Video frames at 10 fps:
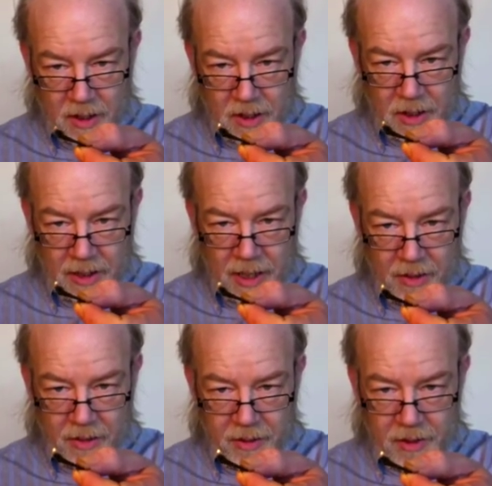And
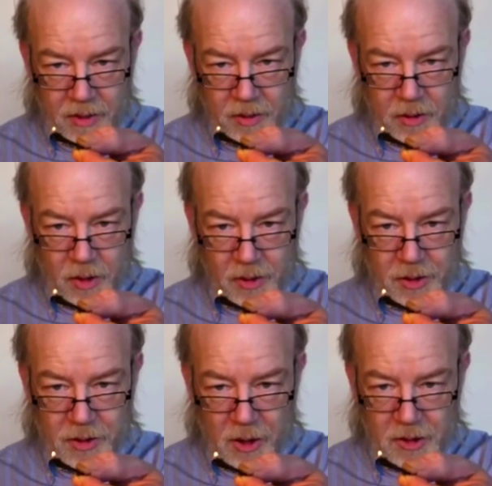leather does
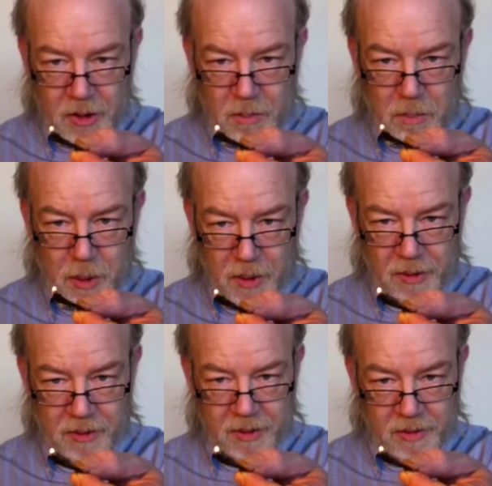not burn.